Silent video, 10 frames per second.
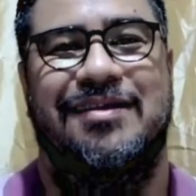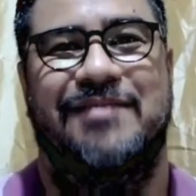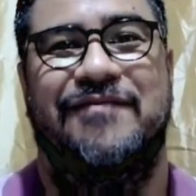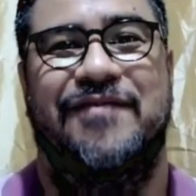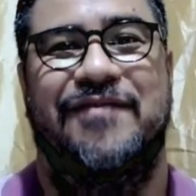
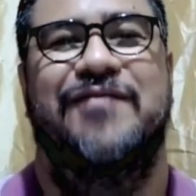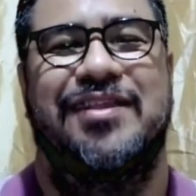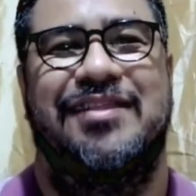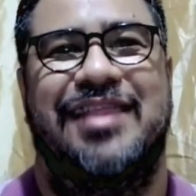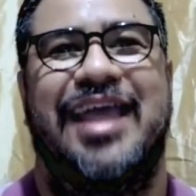my
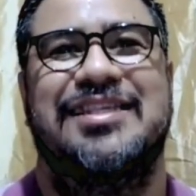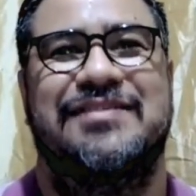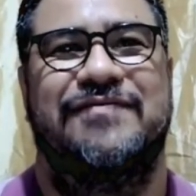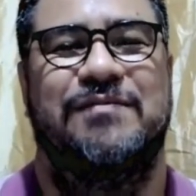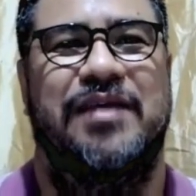favorite
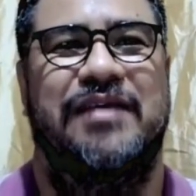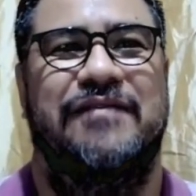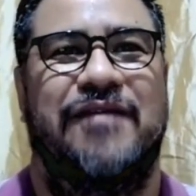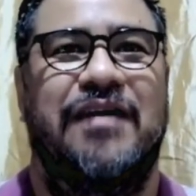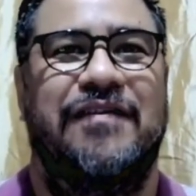lines from my
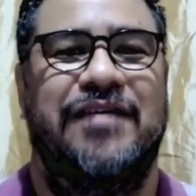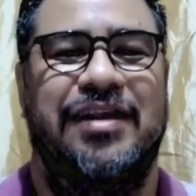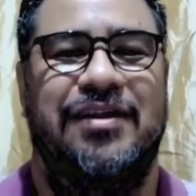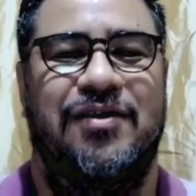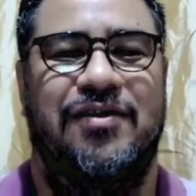father
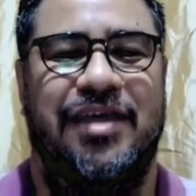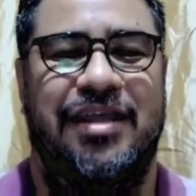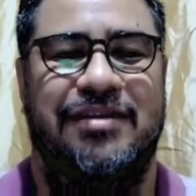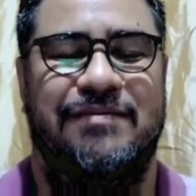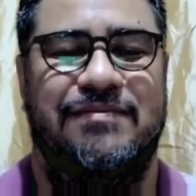in law
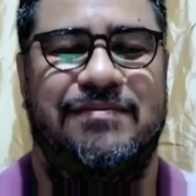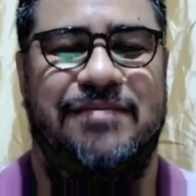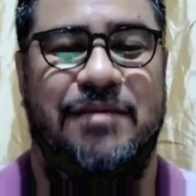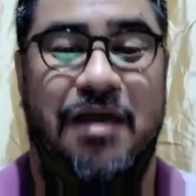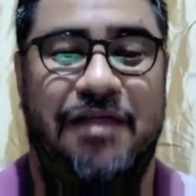and
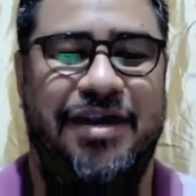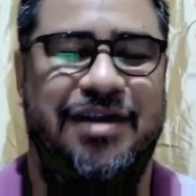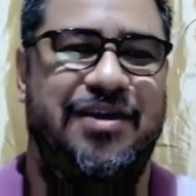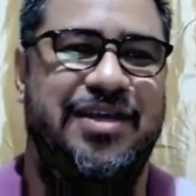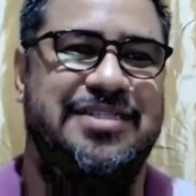my mother
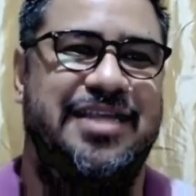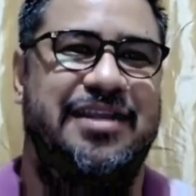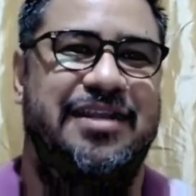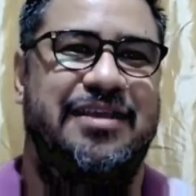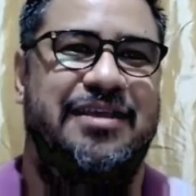in law is that
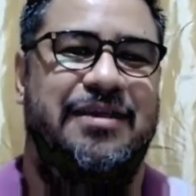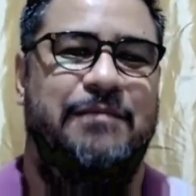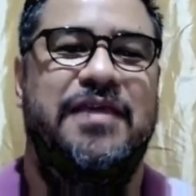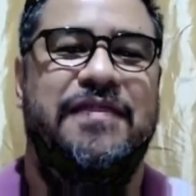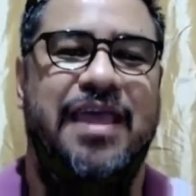
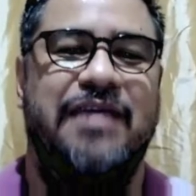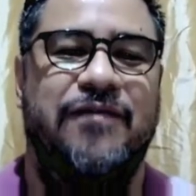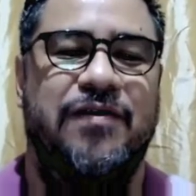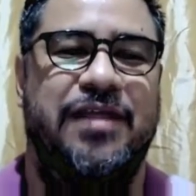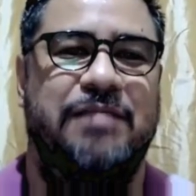be
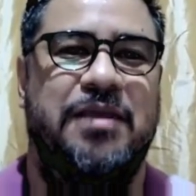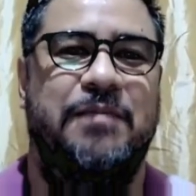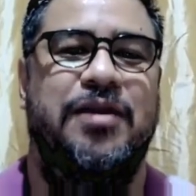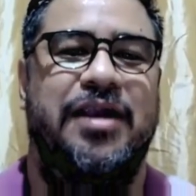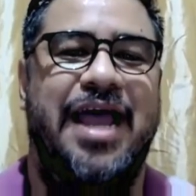thankful that
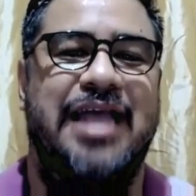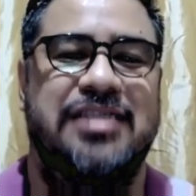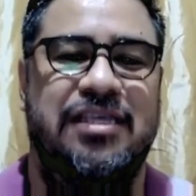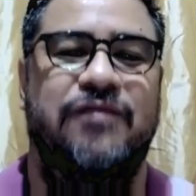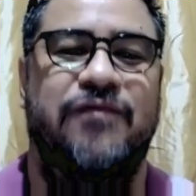people are
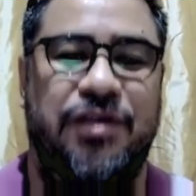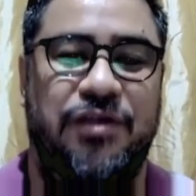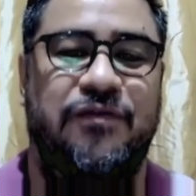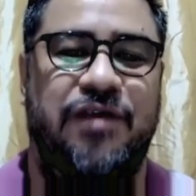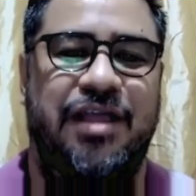asking you for
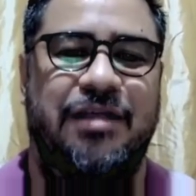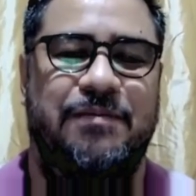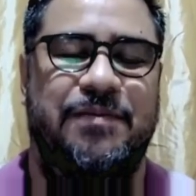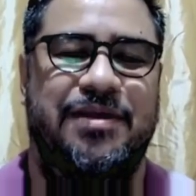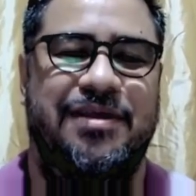you for help,
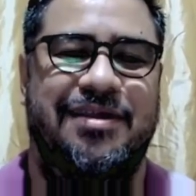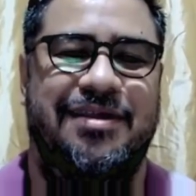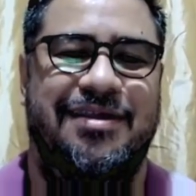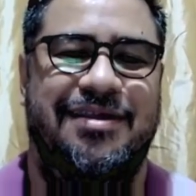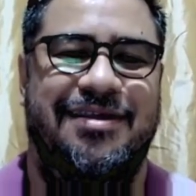
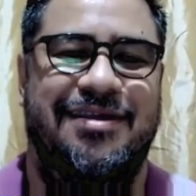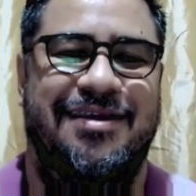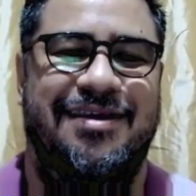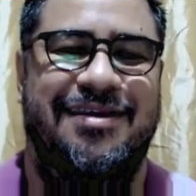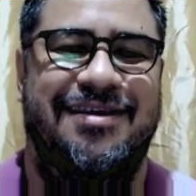
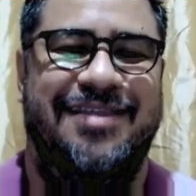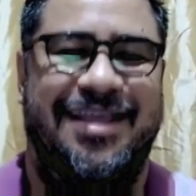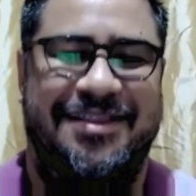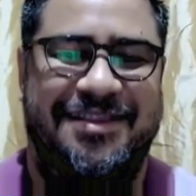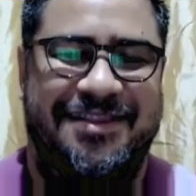
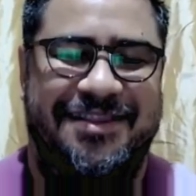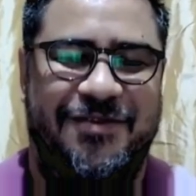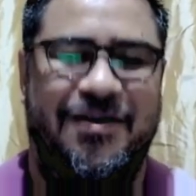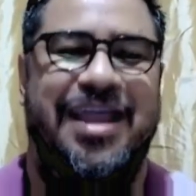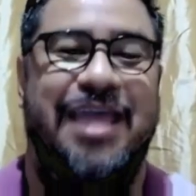that
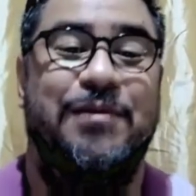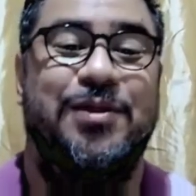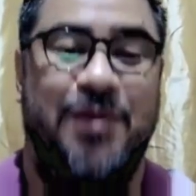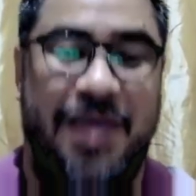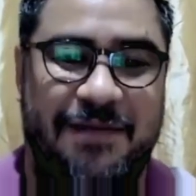you are able
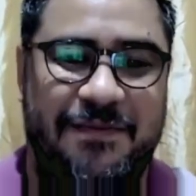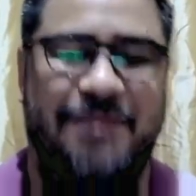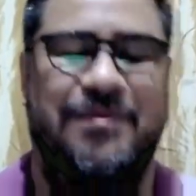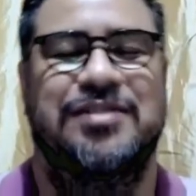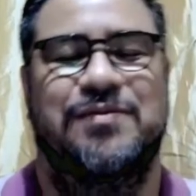to help
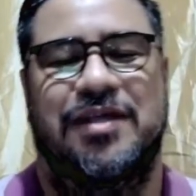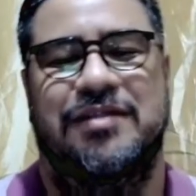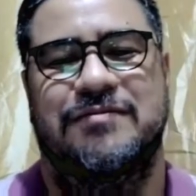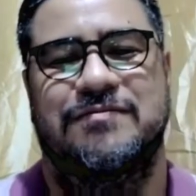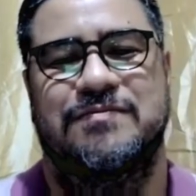them as
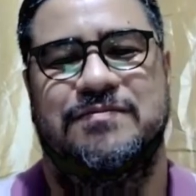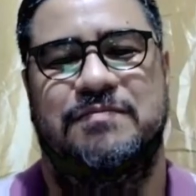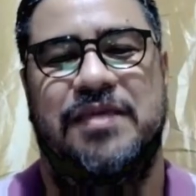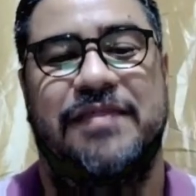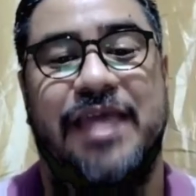well.
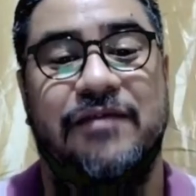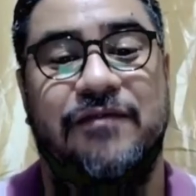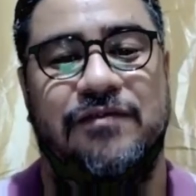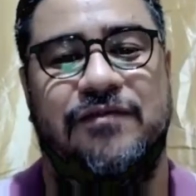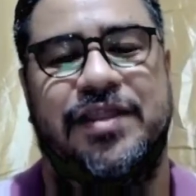Be
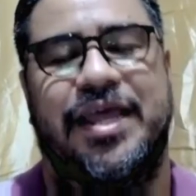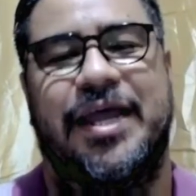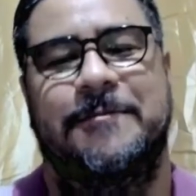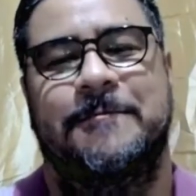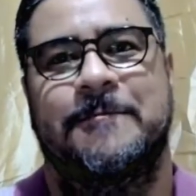thankful for that.